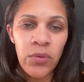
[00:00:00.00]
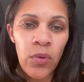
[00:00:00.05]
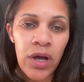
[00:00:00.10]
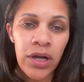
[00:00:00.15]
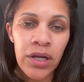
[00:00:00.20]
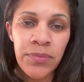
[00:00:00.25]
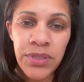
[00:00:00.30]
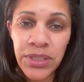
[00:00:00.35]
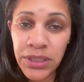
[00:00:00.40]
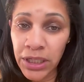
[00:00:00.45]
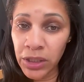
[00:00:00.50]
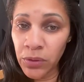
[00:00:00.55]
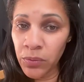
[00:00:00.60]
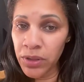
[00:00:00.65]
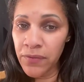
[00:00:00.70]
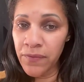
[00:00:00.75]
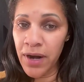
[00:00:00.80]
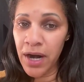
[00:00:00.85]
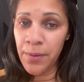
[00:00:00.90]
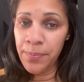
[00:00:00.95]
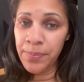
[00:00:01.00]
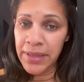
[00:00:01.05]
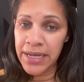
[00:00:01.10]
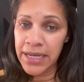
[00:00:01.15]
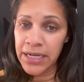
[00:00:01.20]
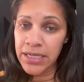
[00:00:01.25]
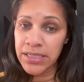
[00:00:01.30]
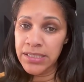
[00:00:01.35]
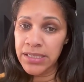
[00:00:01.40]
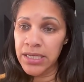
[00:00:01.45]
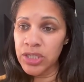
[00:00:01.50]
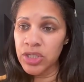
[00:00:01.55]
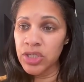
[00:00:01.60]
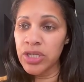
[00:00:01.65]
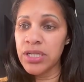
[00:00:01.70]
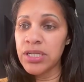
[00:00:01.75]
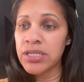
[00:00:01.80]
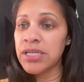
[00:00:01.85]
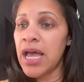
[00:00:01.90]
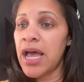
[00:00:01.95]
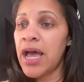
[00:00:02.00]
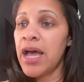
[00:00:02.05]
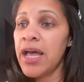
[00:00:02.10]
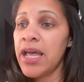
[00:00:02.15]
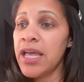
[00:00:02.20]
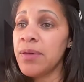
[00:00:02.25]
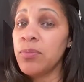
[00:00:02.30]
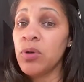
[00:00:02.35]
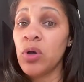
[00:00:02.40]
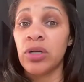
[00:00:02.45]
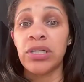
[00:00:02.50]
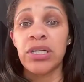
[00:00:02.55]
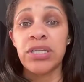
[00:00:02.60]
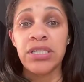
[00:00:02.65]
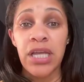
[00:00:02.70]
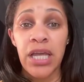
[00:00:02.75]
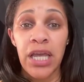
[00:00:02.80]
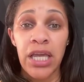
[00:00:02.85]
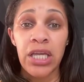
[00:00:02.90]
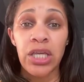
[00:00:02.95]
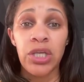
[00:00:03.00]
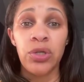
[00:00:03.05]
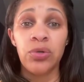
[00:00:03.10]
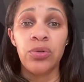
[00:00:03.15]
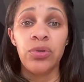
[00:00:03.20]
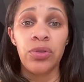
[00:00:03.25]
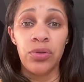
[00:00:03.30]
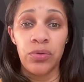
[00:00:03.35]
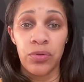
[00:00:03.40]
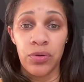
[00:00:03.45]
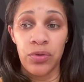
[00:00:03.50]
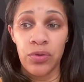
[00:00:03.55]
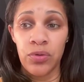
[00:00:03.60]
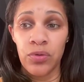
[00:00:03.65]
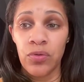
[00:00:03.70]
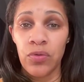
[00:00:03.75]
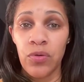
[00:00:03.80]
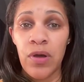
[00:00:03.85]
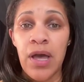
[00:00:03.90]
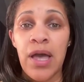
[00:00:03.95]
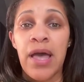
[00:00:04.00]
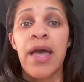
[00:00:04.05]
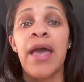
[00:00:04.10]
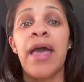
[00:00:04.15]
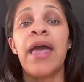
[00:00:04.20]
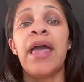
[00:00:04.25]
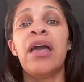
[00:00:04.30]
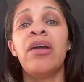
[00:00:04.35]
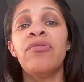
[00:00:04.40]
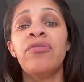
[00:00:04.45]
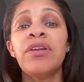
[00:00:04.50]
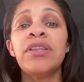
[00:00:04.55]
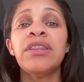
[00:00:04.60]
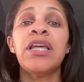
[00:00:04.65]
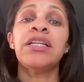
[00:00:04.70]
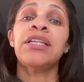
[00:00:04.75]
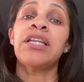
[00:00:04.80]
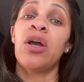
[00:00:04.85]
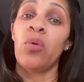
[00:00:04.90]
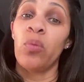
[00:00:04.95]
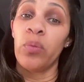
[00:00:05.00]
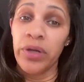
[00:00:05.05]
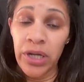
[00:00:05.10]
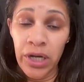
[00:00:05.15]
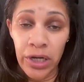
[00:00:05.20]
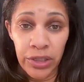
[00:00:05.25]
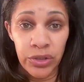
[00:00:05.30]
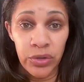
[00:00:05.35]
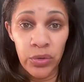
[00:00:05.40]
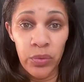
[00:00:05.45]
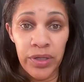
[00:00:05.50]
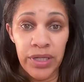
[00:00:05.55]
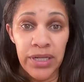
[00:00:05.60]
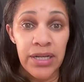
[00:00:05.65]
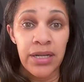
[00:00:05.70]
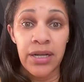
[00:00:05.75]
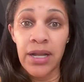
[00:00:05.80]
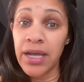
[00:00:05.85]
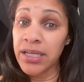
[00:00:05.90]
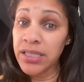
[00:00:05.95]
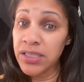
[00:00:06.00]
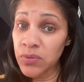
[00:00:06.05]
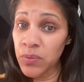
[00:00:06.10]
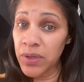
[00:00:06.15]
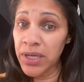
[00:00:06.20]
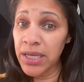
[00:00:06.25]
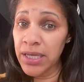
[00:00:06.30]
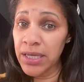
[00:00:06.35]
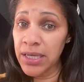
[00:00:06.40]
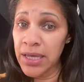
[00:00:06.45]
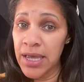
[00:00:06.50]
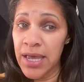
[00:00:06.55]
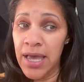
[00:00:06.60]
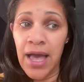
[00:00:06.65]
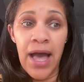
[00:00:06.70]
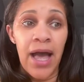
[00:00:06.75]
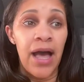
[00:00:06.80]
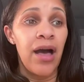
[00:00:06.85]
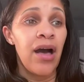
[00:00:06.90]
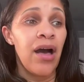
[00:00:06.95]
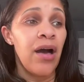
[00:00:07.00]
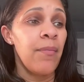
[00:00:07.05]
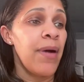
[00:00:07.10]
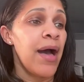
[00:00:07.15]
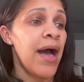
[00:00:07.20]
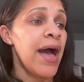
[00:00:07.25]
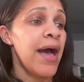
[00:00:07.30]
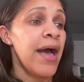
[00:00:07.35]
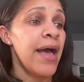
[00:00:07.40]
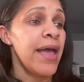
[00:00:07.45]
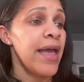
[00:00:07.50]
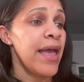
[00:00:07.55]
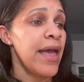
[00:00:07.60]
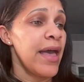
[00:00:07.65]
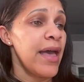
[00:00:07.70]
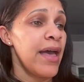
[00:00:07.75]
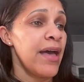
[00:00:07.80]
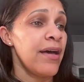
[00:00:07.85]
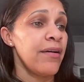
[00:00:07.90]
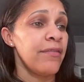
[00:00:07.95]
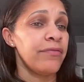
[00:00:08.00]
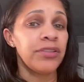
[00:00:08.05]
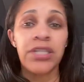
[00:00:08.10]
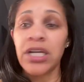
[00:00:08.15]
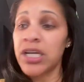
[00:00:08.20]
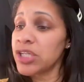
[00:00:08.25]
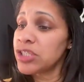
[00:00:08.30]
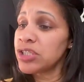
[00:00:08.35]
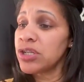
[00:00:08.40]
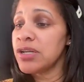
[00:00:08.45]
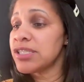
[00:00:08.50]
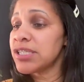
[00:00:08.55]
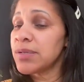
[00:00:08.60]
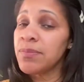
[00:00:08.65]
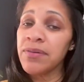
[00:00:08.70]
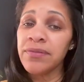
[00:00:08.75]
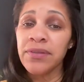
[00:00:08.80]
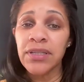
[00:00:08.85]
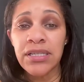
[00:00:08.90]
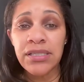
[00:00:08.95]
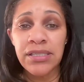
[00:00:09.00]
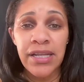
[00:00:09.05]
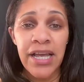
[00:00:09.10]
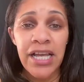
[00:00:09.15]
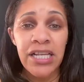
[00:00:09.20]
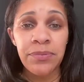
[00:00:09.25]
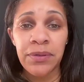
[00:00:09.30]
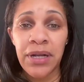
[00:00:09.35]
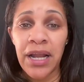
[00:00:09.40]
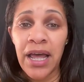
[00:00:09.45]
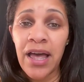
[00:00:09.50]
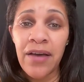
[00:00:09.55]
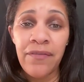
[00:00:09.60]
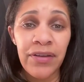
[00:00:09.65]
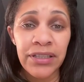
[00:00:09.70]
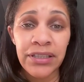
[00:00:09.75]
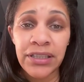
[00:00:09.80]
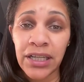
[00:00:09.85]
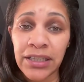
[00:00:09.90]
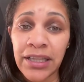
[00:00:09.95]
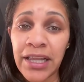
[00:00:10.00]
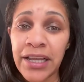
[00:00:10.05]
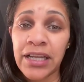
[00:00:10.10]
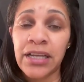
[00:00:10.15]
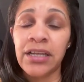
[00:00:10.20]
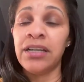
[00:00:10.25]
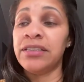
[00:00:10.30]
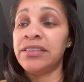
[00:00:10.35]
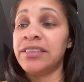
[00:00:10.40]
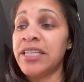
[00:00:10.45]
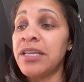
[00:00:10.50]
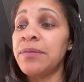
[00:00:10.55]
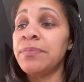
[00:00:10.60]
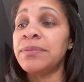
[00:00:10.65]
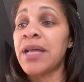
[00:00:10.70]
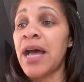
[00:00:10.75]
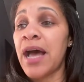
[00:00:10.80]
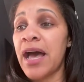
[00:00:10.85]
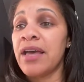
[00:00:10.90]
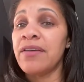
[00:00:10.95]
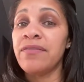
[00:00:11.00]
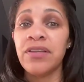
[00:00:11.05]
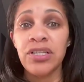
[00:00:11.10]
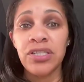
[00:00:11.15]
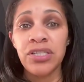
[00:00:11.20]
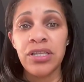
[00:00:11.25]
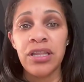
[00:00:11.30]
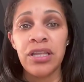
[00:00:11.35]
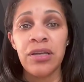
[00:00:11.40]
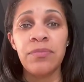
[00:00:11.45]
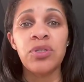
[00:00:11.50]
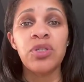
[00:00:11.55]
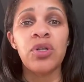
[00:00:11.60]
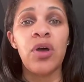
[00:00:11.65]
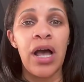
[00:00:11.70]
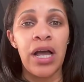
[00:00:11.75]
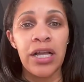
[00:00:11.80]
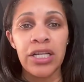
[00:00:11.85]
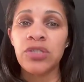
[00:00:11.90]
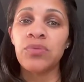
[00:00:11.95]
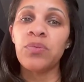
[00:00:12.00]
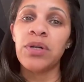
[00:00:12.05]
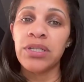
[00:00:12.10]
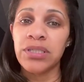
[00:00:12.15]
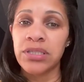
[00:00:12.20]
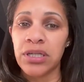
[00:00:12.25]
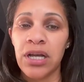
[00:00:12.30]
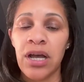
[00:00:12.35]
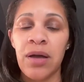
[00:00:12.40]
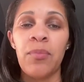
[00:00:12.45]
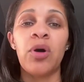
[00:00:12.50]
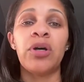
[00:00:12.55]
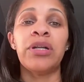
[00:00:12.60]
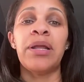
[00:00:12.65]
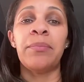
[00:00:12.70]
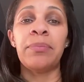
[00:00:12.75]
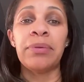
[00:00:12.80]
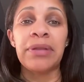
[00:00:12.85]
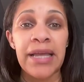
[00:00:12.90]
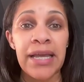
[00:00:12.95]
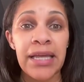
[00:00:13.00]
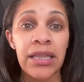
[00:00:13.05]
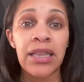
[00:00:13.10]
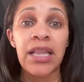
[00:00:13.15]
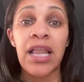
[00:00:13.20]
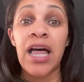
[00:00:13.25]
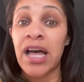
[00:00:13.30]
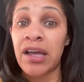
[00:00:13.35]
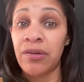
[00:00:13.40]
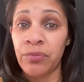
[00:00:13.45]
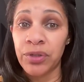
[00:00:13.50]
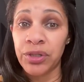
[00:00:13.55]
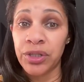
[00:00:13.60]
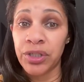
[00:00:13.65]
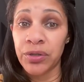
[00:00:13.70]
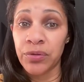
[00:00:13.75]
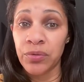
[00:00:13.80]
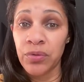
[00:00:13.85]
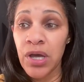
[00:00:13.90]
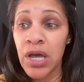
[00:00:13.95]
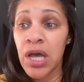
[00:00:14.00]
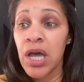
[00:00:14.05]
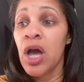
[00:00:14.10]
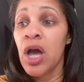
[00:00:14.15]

welcome to another one of our planning sessions. I am going to take you through everything that we are doing next week. I have touched on some of these things, but I haven't done like a deep dive into them. So I just wanted to come on and plan live with you